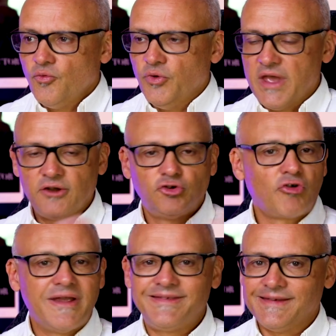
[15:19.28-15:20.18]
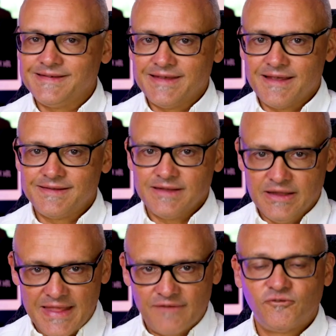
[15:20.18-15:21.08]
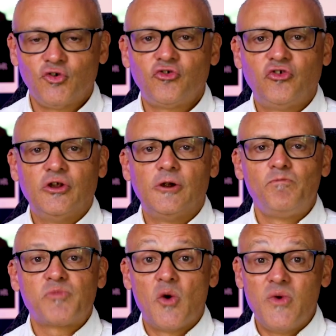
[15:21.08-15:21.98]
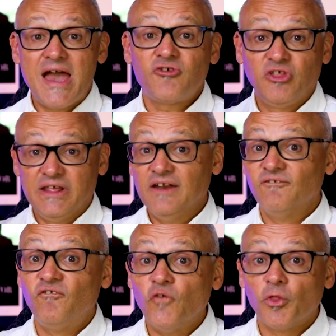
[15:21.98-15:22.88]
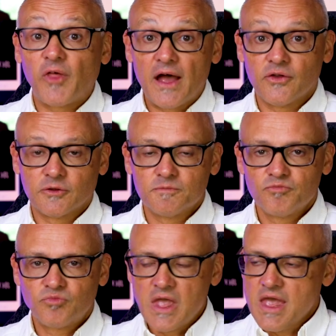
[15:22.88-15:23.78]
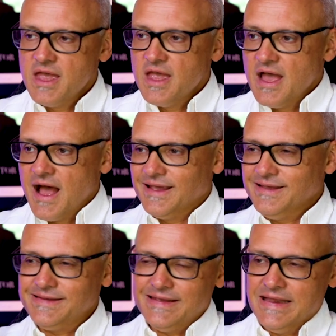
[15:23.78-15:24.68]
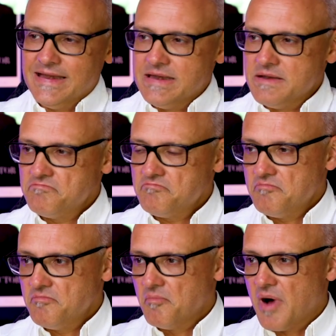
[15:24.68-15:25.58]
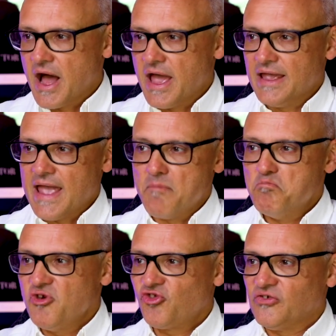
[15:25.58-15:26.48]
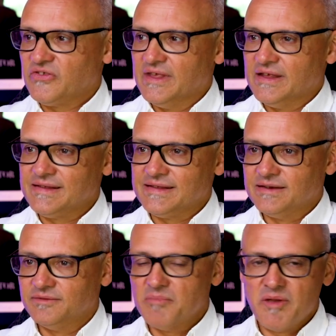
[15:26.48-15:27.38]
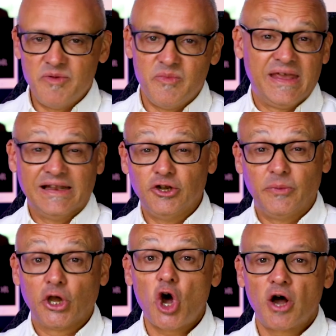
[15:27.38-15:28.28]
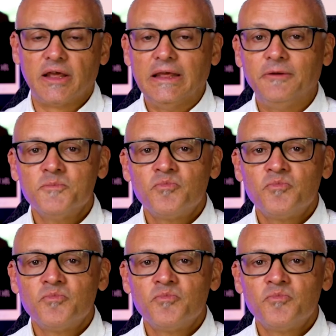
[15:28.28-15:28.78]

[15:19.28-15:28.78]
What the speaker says: We had great success in that first year, and we actually hit 4,000. I guess in my ambitiousness and maybe being a little bit cocky,